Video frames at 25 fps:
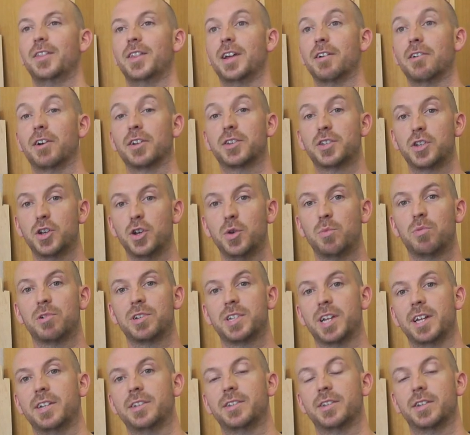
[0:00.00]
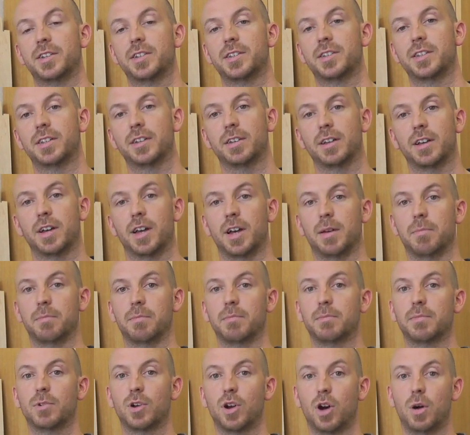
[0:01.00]
There are two presenters
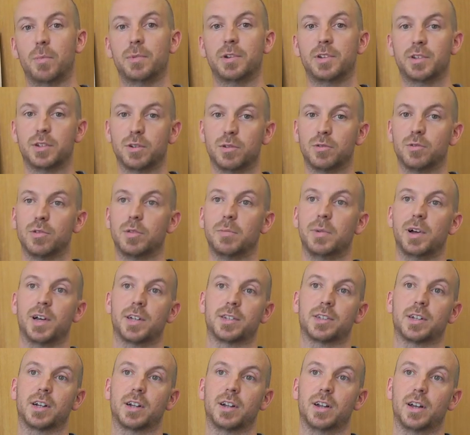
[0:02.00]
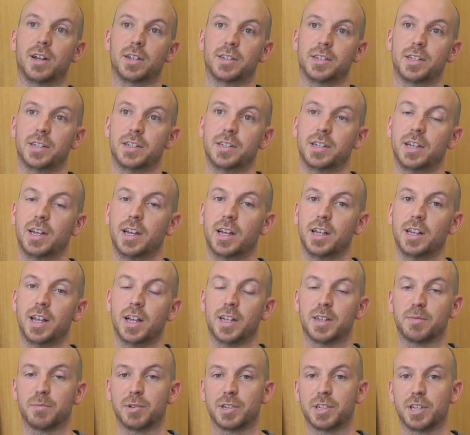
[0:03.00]
common to all the masterclasses.
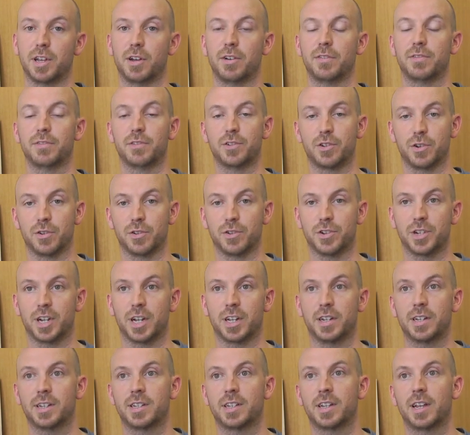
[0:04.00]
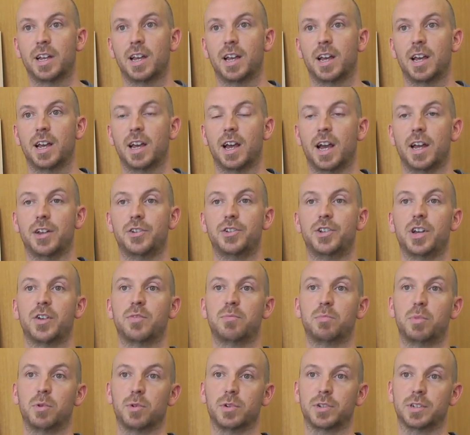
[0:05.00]
That's myself, John Shanks, and
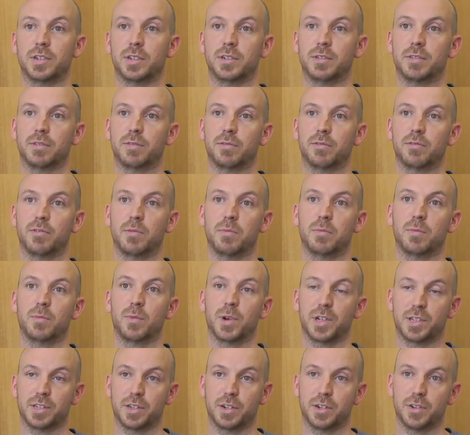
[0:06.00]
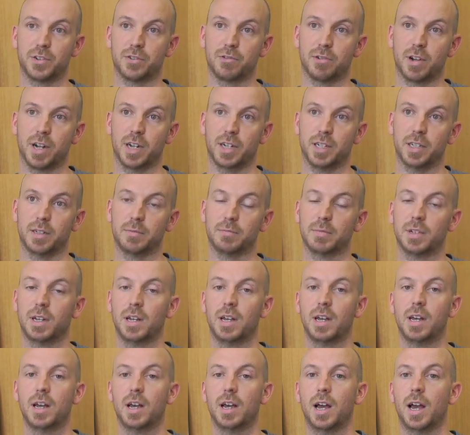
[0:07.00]
Jeff Borton from Western Australia.
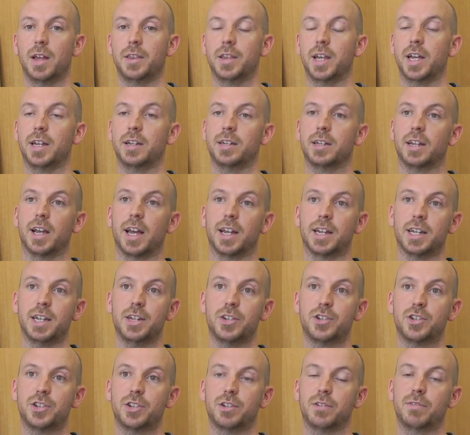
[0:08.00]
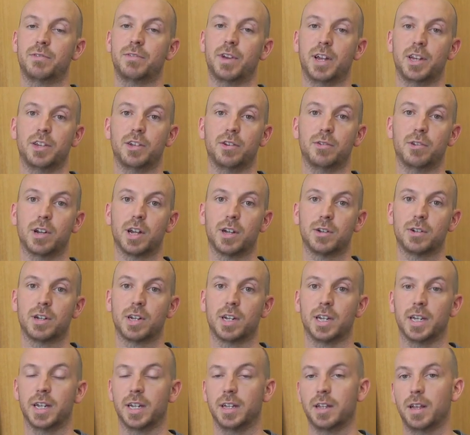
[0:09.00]
And then at each venue
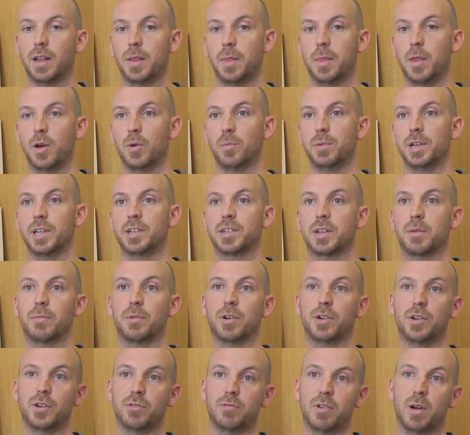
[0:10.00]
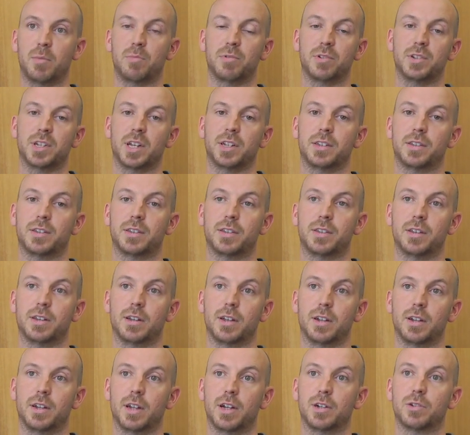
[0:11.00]
locally, there'll be someone who represents
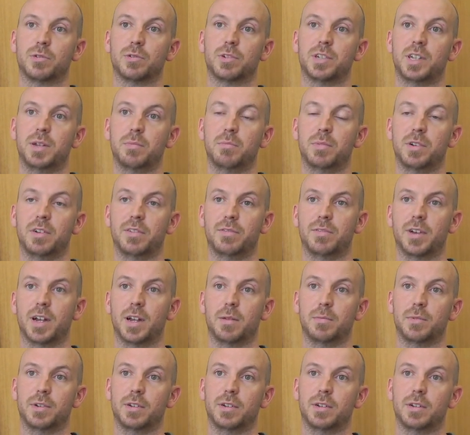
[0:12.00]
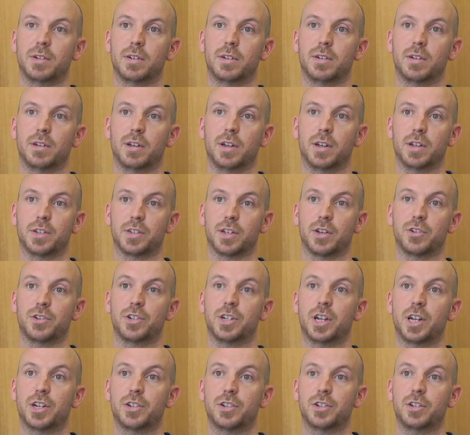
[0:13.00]
the local Timber Development
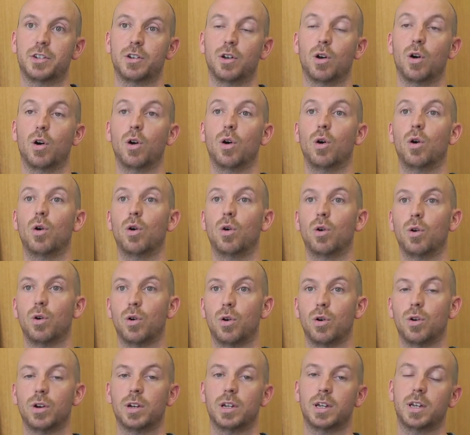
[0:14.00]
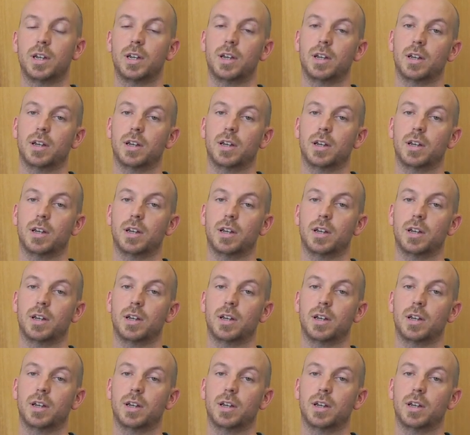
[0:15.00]
Association or